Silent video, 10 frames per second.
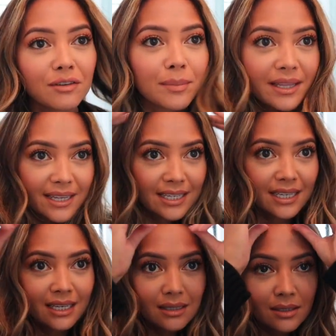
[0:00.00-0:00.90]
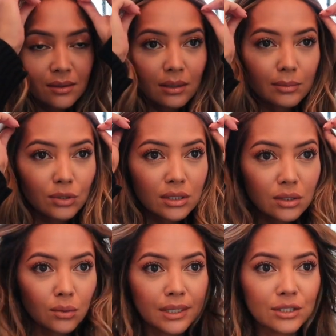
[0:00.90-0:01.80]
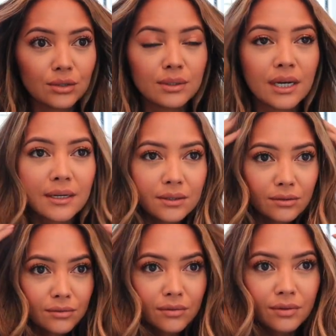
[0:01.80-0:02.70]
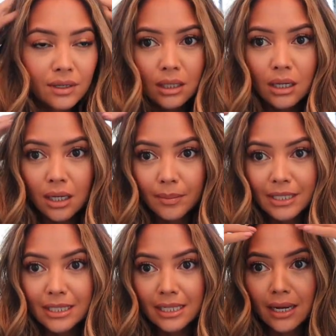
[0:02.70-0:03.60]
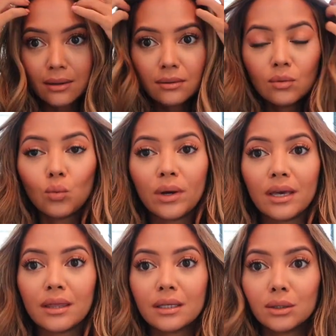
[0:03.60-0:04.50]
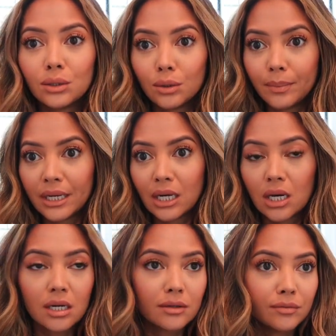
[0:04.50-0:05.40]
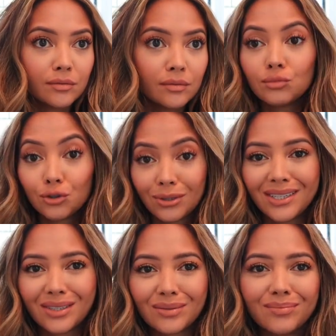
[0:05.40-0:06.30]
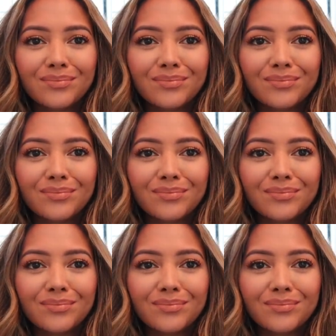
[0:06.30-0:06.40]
for my liking, so I'm just going to kind of calm it down with a little bit of straightener.